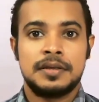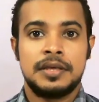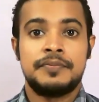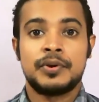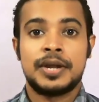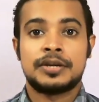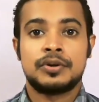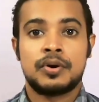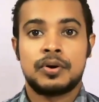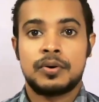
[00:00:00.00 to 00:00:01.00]
If you get to
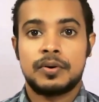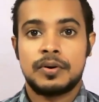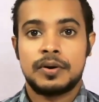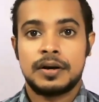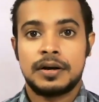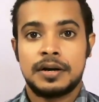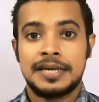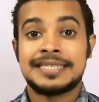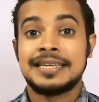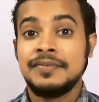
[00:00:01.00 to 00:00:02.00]
know
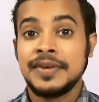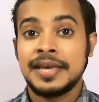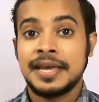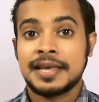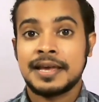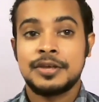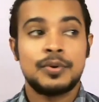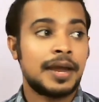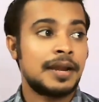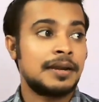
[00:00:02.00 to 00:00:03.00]
his living area,
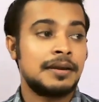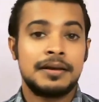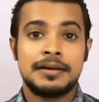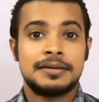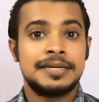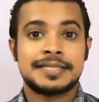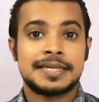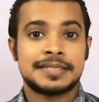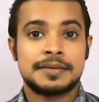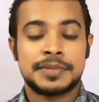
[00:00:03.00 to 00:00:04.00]
you can
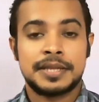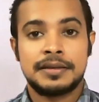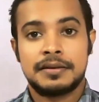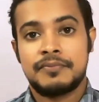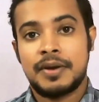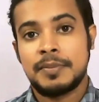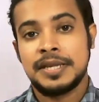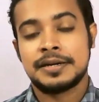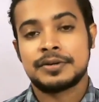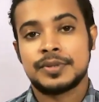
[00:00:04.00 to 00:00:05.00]
discuss something
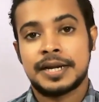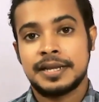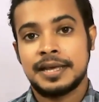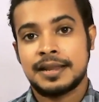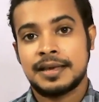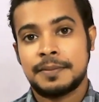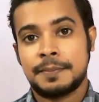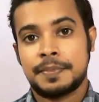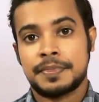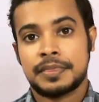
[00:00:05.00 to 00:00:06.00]
familiar to that area.
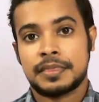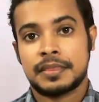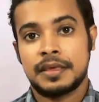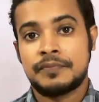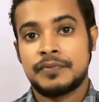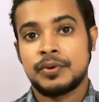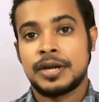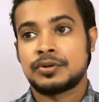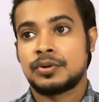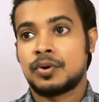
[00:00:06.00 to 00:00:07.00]
If you
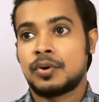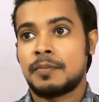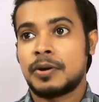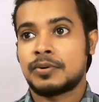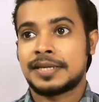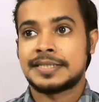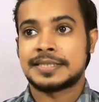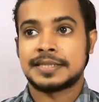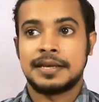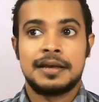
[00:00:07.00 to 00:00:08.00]
get to know about
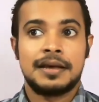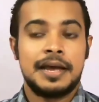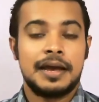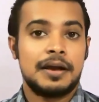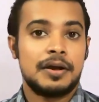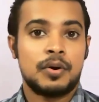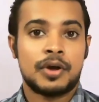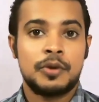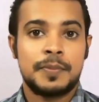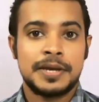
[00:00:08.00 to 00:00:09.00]
his
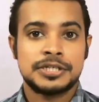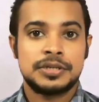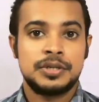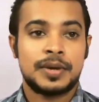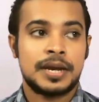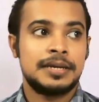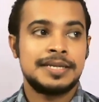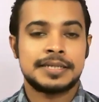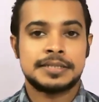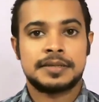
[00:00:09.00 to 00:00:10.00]
occupation, you can
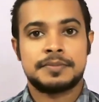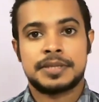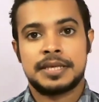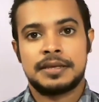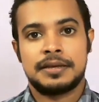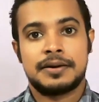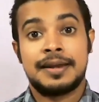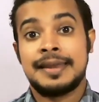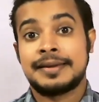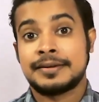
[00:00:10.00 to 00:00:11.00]
discuss something
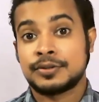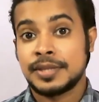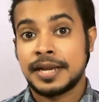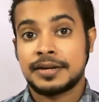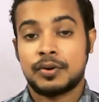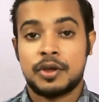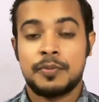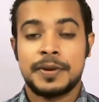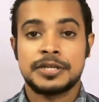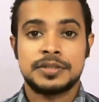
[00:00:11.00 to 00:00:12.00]
related to that
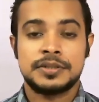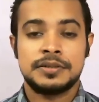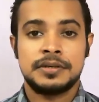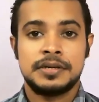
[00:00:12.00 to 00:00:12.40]
occupation.